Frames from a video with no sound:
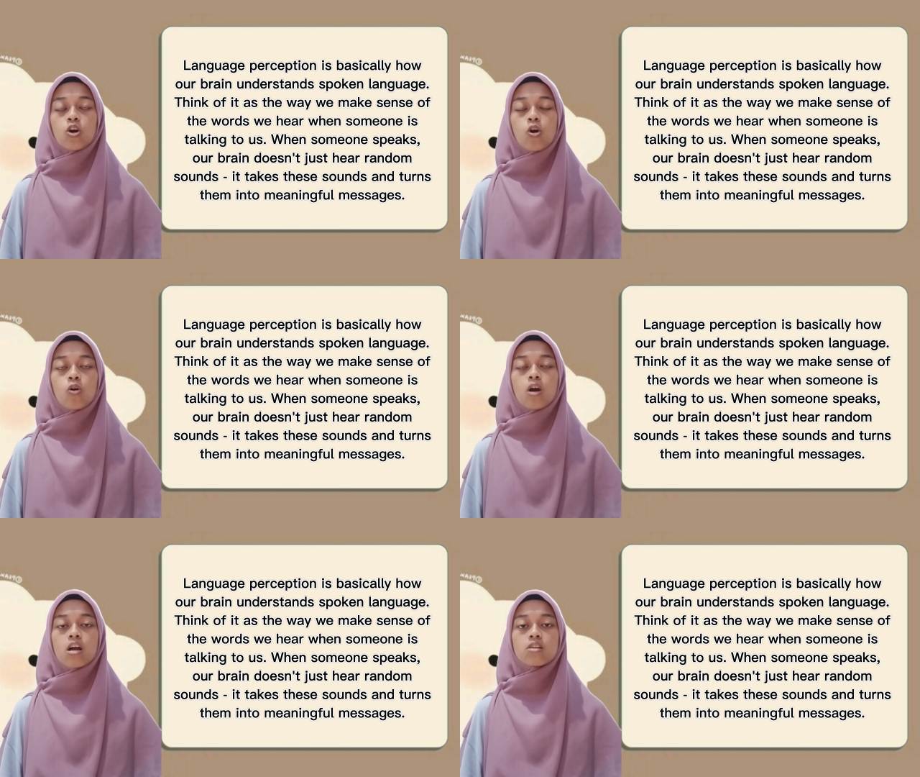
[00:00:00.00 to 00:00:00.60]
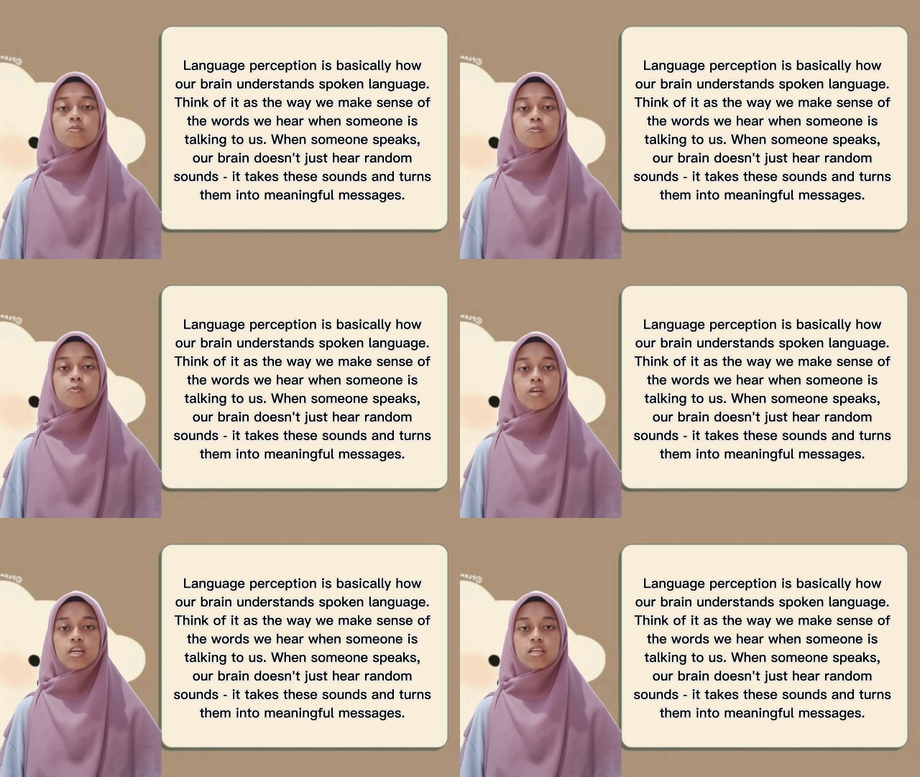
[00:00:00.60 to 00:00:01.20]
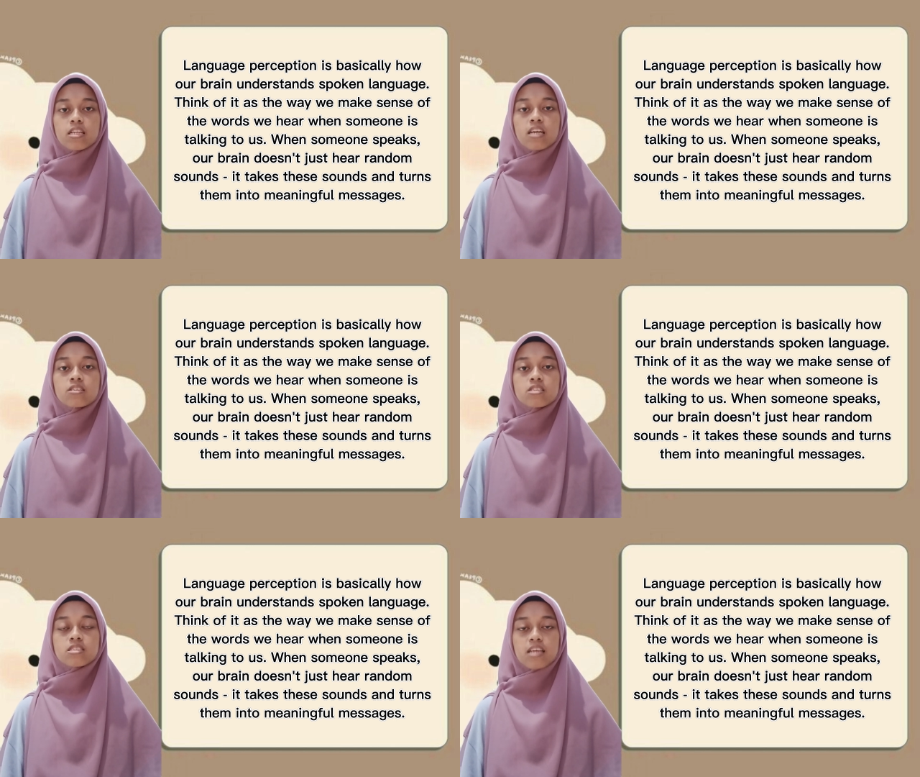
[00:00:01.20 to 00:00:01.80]
how our brain
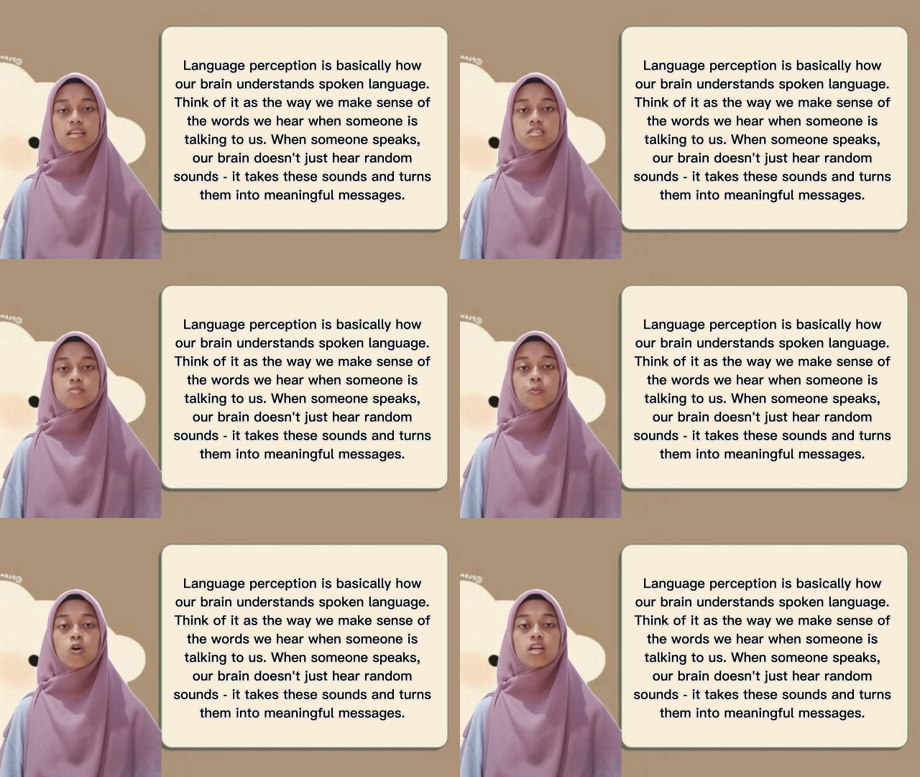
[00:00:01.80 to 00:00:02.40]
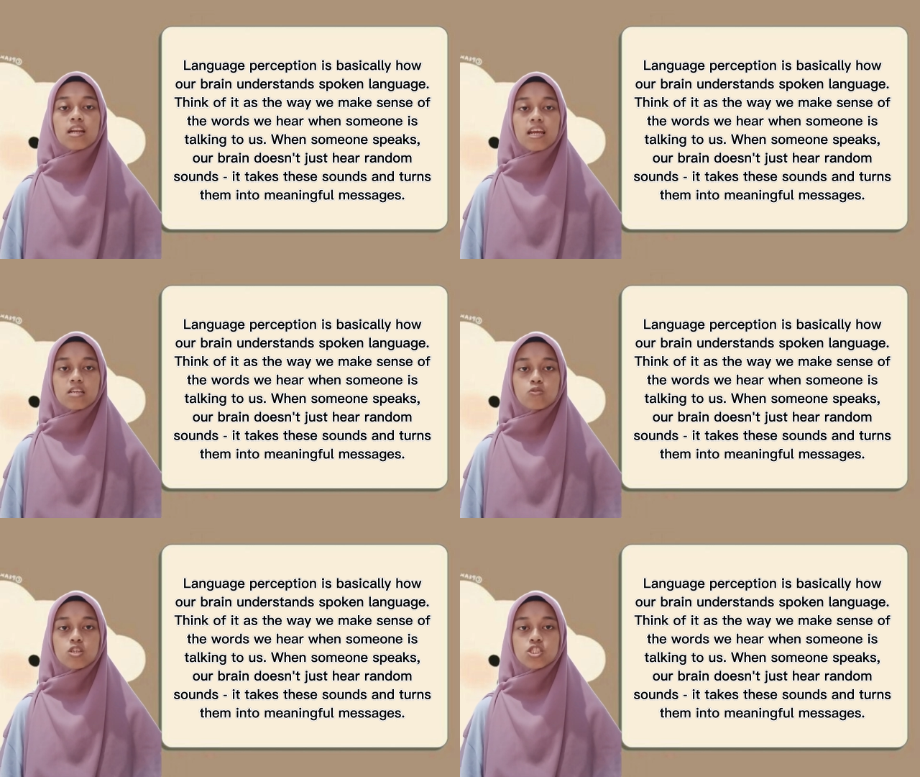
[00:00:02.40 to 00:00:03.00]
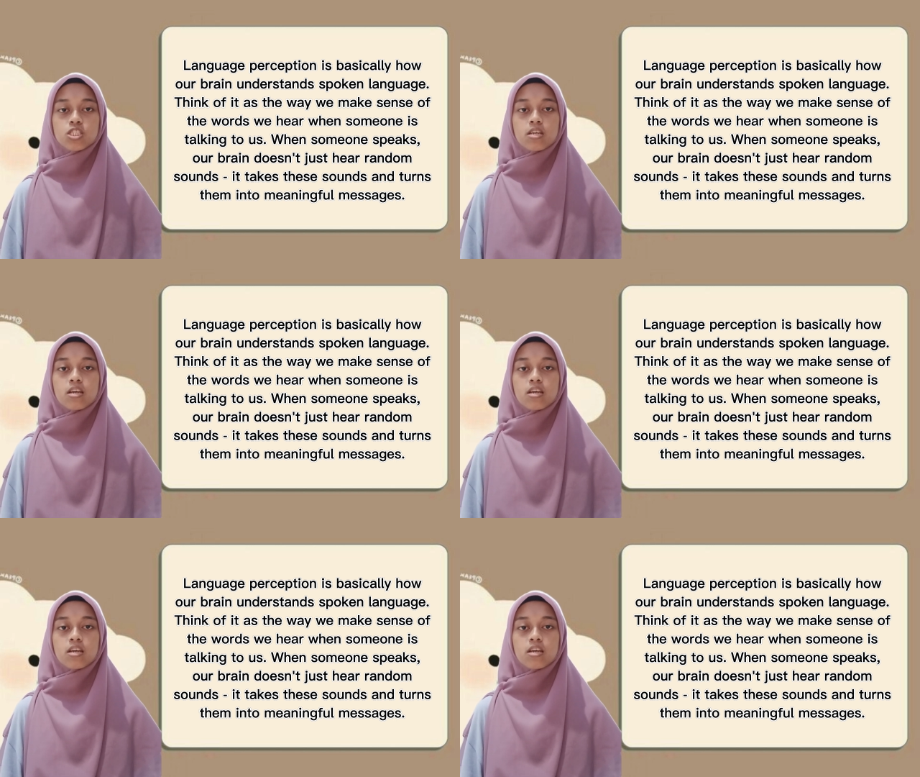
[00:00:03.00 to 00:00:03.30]
understands spoken language.